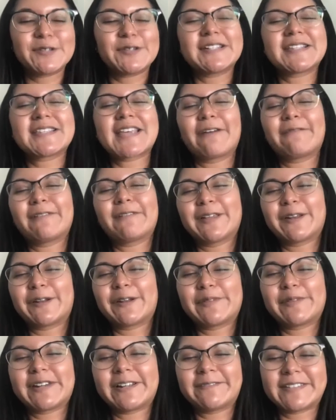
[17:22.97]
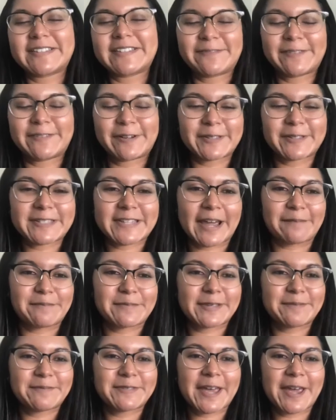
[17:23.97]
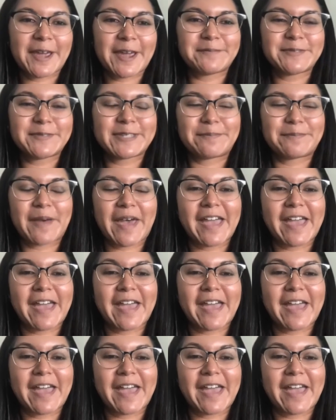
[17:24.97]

Students have a little bit of a difficult time sometimes,